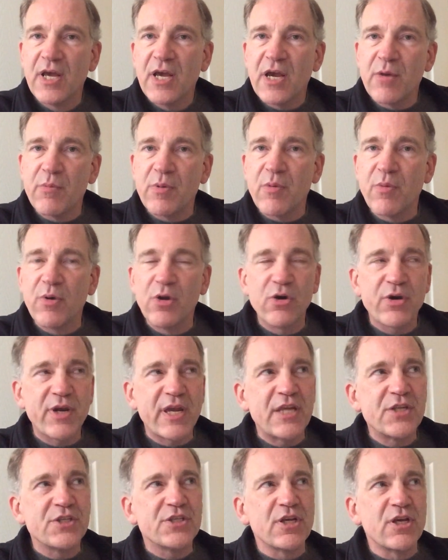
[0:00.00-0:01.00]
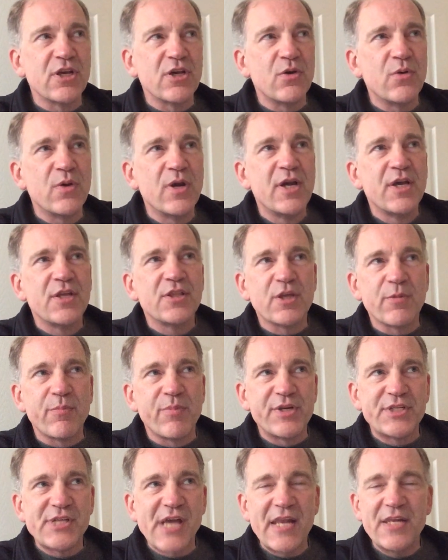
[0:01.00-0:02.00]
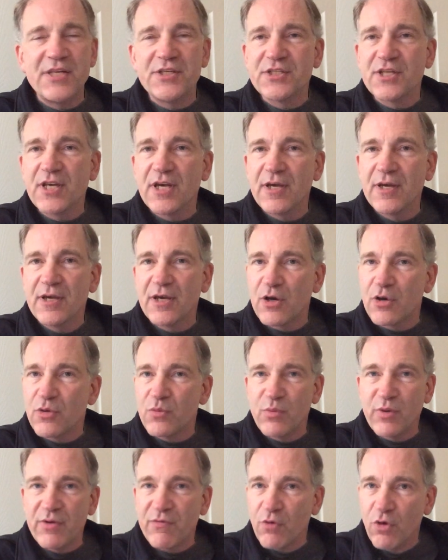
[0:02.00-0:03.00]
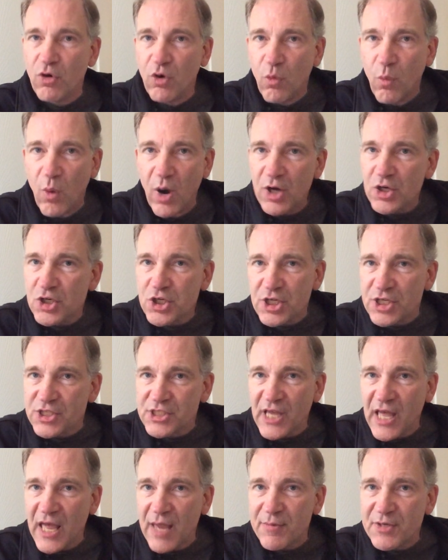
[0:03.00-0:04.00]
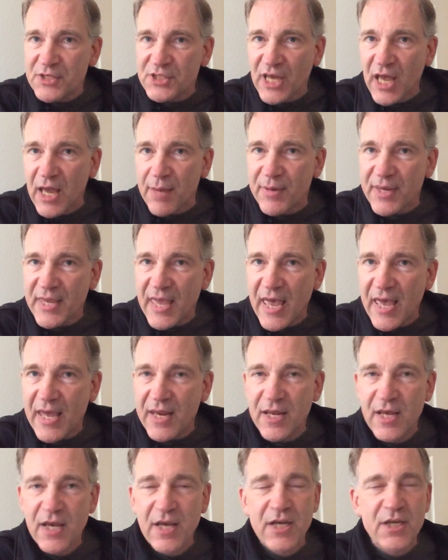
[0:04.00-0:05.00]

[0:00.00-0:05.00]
And we were looking to the presenter, who we've all watched time and time again.